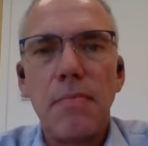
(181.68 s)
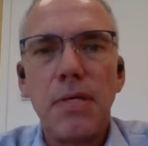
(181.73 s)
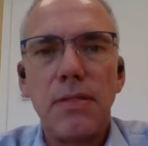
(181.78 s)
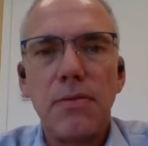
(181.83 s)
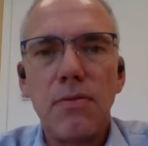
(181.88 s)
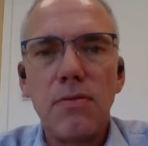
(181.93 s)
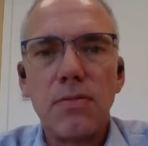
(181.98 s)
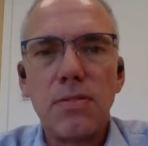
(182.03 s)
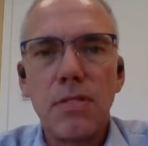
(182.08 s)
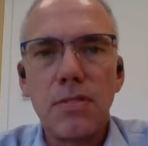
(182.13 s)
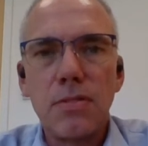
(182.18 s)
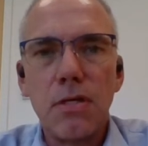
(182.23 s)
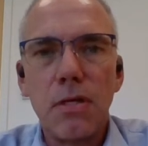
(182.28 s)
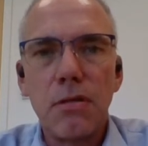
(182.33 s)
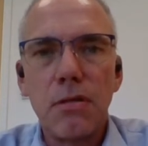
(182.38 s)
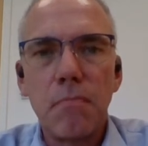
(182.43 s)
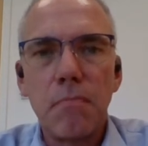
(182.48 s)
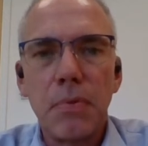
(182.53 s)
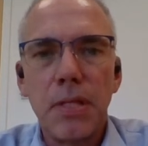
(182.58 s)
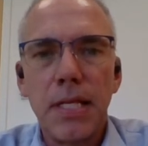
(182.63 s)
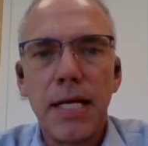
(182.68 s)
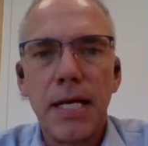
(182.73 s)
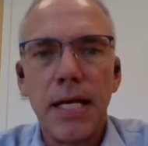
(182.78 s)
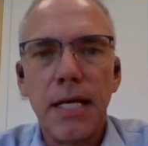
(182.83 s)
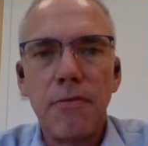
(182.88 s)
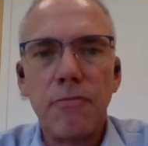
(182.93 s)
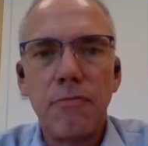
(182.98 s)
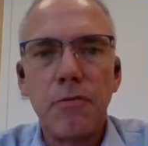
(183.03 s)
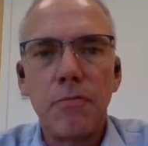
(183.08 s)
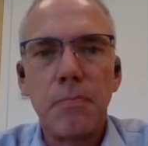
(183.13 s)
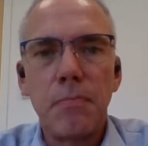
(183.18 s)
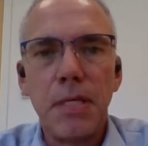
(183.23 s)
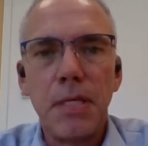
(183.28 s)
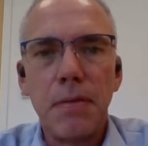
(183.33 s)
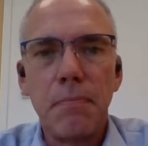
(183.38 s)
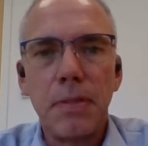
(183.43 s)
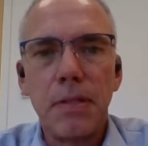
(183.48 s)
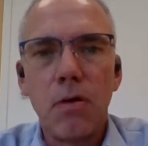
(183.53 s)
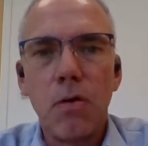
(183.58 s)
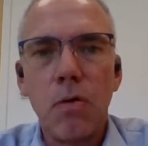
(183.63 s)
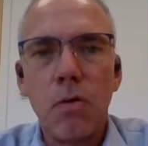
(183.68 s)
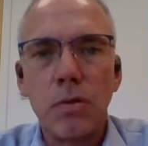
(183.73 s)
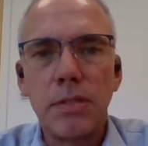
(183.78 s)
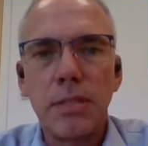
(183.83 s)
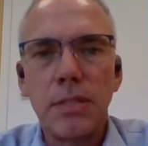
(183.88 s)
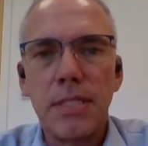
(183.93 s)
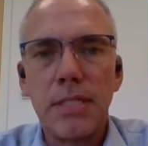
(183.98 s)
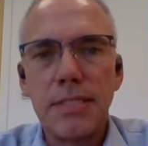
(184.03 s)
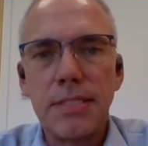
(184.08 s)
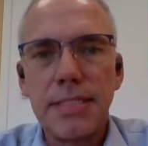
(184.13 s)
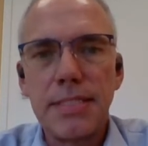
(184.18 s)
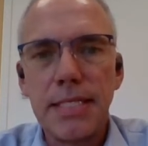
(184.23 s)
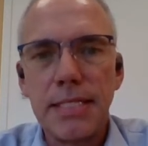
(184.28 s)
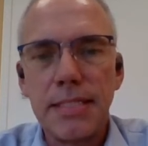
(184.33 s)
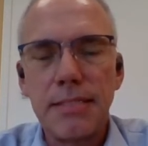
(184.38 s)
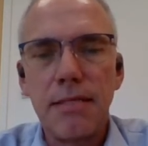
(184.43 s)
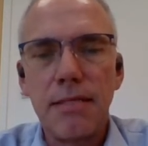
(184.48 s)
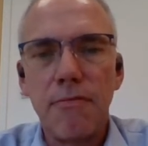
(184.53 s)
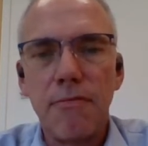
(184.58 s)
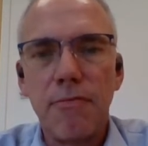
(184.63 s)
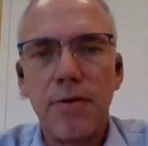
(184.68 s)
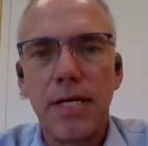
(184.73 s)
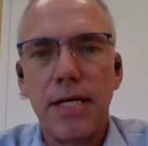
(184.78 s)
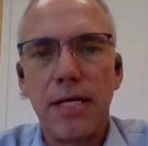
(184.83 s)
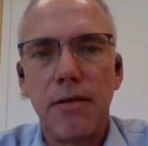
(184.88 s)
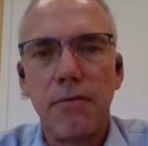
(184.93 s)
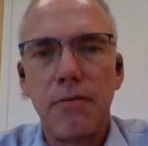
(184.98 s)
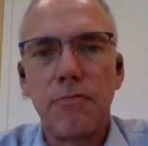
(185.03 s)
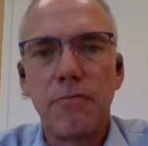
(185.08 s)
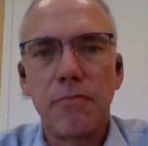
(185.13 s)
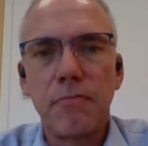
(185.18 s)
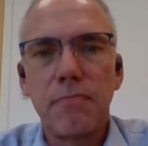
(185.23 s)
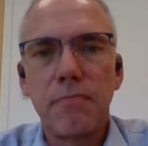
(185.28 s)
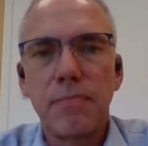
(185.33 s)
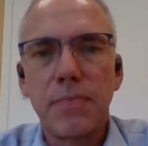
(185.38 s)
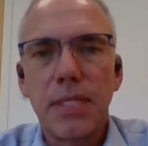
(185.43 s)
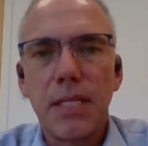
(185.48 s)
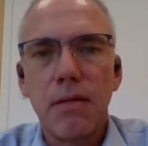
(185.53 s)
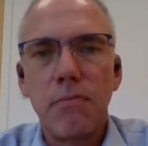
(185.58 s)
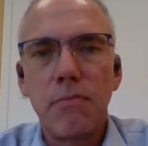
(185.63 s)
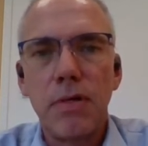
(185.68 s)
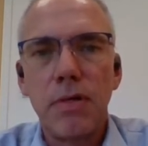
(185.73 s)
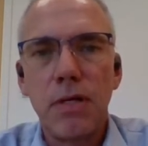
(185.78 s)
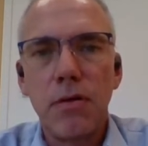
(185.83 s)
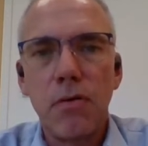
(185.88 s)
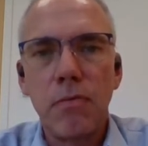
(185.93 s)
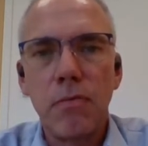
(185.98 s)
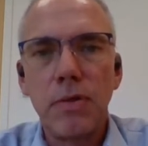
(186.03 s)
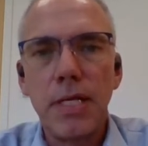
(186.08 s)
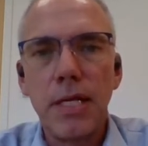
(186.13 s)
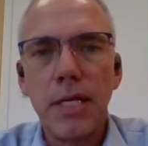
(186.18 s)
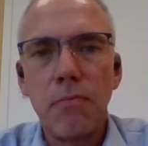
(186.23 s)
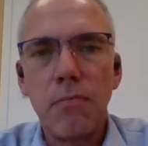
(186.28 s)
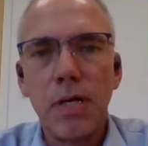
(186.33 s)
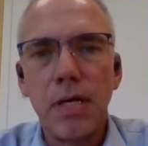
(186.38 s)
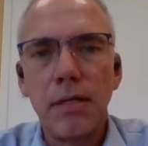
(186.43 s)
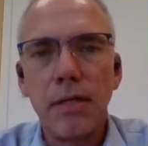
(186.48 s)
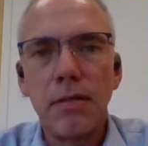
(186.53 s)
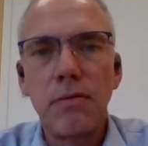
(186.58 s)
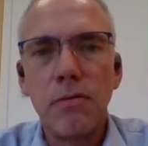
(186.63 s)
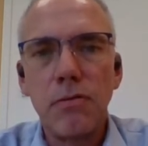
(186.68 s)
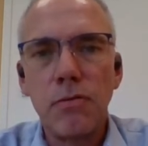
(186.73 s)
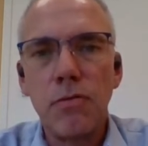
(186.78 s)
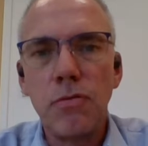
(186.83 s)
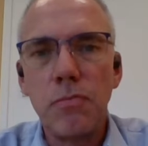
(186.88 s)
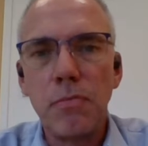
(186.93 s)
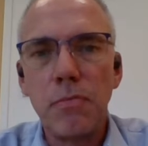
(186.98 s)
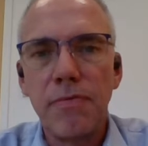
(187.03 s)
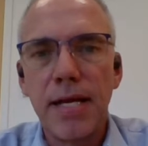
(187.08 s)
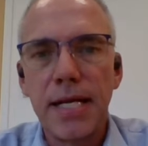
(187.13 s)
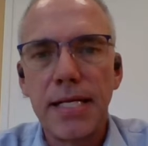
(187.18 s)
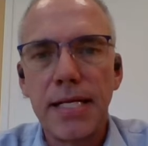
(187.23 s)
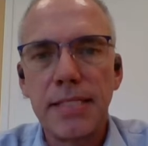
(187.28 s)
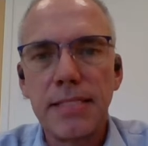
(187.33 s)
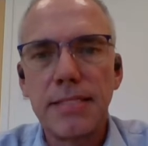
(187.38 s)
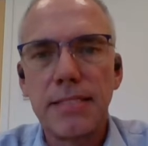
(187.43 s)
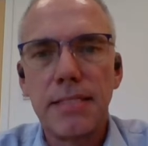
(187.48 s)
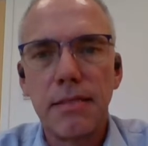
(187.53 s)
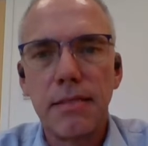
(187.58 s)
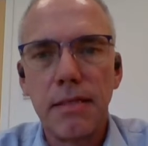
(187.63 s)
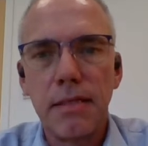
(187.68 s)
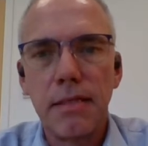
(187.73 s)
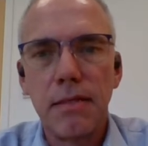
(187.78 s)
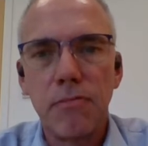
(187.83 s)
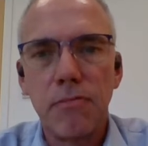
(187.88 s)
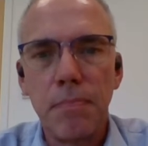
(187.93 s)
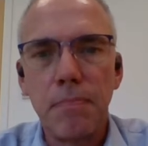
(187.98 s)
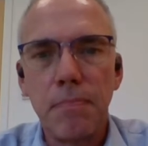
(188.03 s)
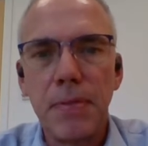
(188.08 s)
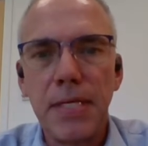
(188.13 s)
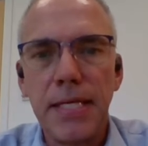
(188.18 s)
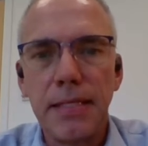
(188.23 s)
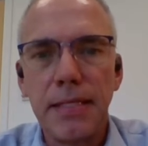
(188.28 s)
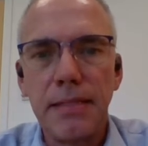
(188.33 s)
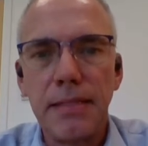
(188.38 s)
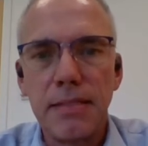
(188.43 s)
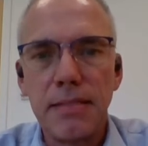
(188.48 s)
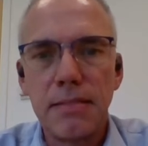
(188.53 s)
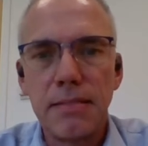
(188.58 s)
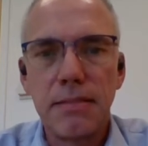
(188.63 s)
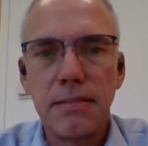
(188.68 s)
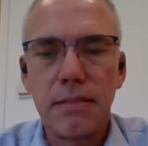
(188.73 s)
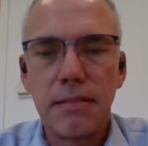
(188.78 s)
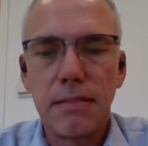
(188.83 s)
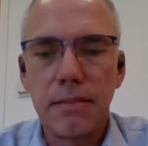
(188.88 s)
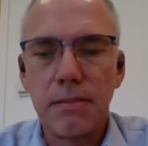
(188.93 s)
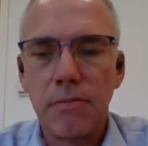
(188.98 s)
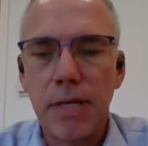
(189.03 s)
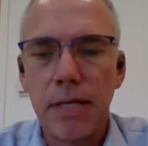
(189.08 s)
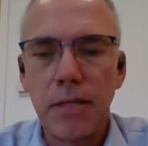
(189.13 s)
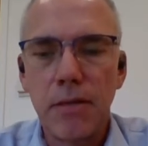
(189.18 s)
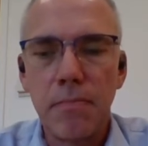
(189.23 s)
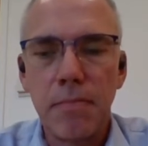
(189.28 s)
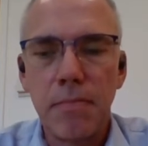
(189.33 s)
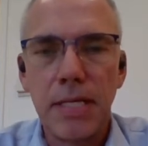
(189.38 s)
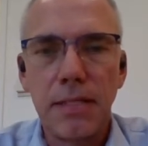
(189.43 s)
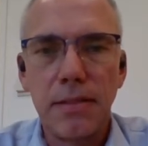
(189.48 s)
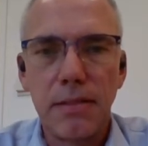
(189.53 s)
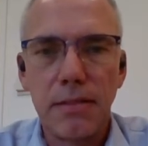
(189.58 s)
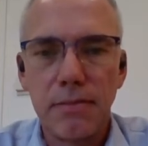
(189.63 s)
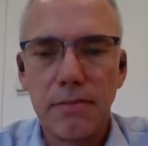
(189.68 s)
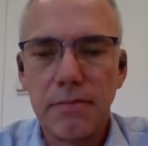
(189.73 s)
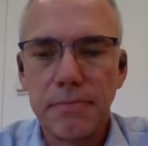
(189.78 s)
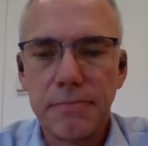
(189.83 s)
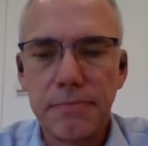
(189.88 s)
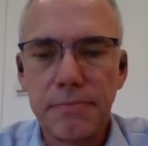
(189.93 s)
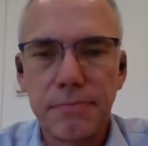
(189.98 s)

but this does not apply for people older than 65, where only one Pneumovax repeat is recommended.